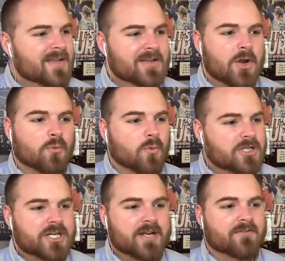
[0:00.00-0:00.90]
you know,
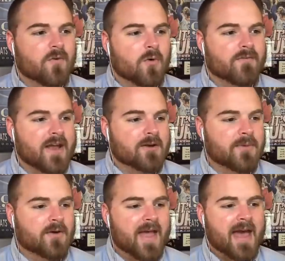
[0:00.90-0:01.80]
rushing for
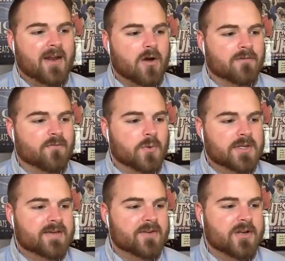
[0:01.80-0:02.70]
Vanderbilt, they had
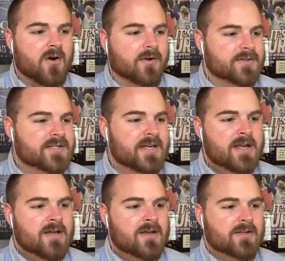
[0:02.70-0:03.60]
147 yards.
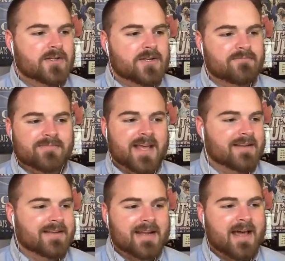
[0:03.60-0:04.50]
They
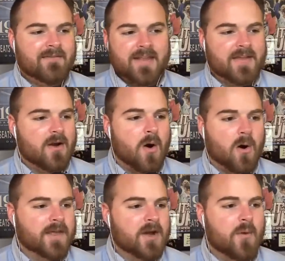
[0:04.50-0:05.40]
didn't have anything
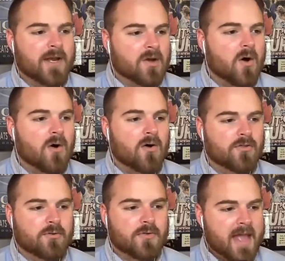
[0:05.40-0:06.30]
hardly going at all
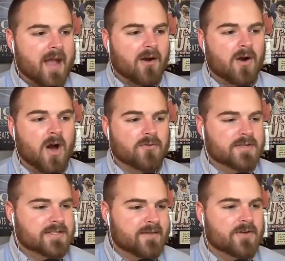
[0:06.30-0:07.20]
through the air,
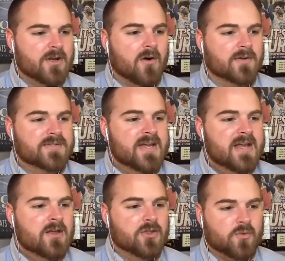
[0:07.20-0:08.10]
107 yards,
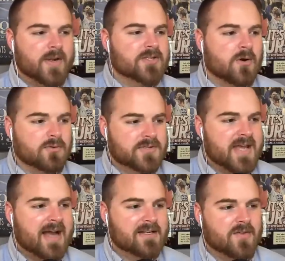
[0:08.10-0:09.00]
3 total
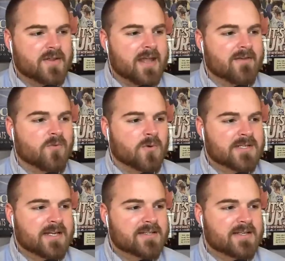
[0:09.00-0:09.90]
sacks on the day for
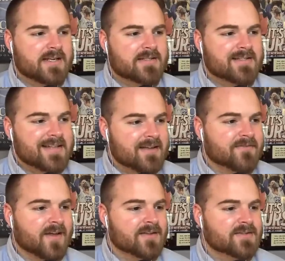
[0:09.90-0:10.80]
Tennessee's
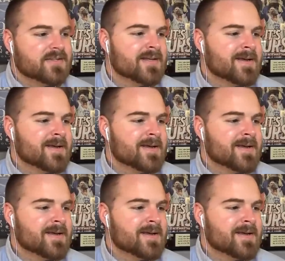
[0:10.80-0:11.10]
defense.